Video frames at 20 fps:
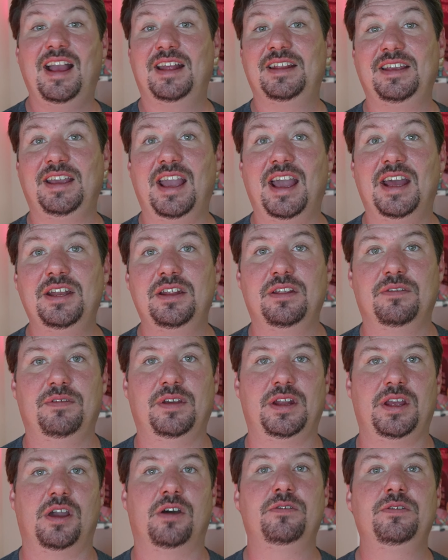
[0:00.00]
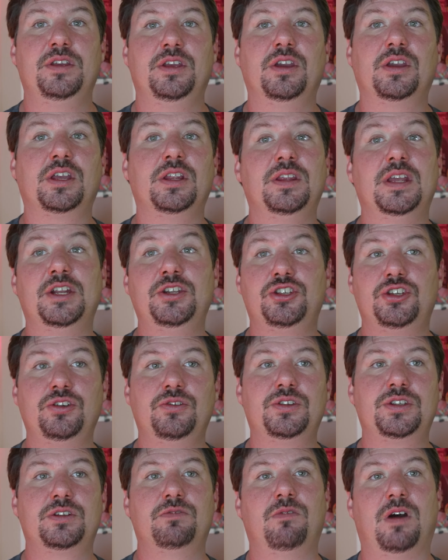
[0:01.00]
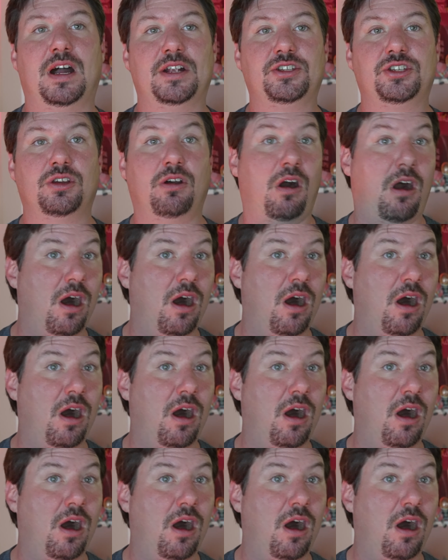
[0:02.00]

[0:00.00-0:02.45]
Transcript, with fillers: At the end of the video, you can then choose to watch